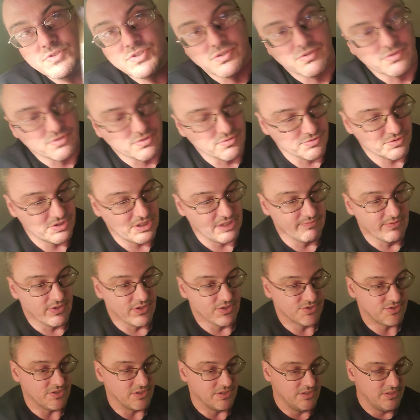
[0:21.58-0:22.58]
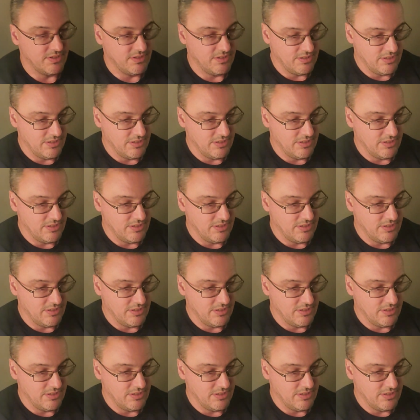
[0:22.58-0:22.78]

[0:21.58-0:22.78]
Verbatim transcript: Stone Cold Steve Austin.